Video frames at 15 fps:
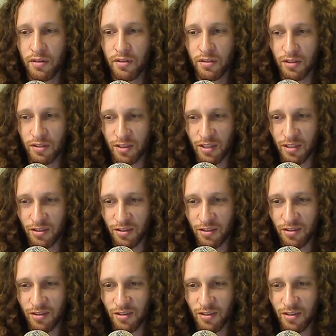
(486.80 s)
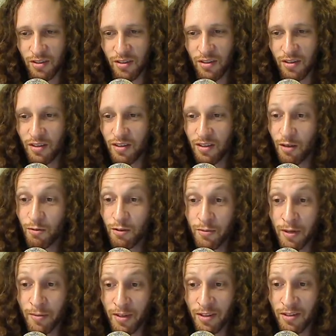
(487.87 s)
She says, that was
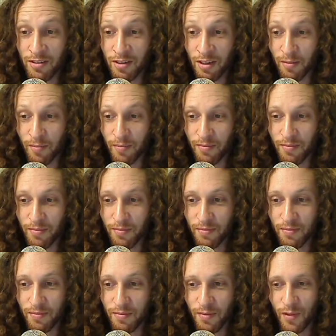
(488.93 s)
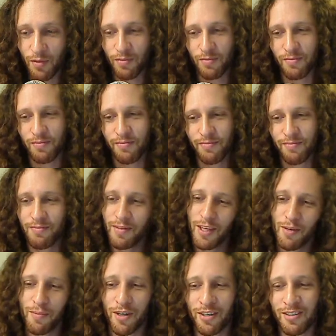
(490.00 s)
my mother's name.
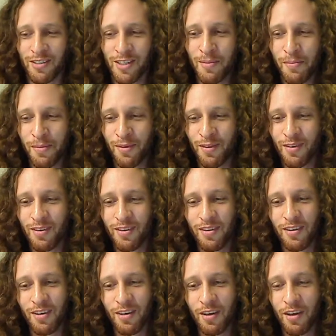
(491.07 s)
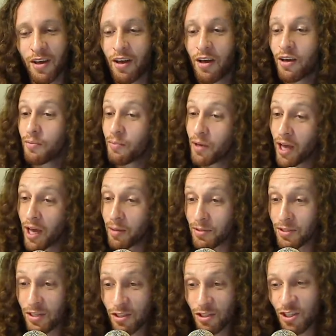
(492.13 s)
He brightens up.
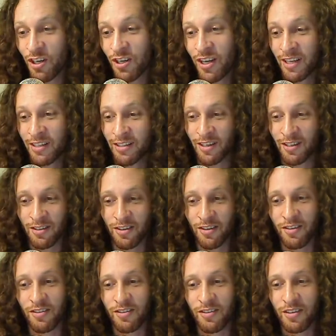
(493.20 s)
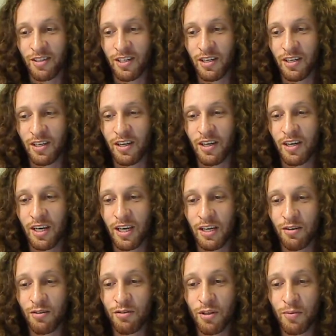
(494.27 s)
Perhaps they share an ancestor. He
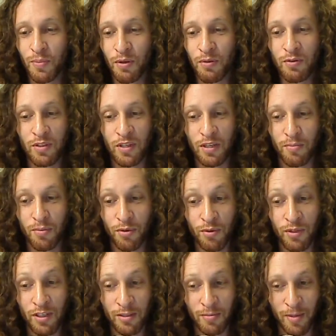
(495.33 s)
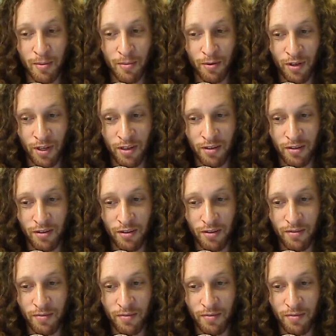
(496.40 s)
knows the boats that brought his people here.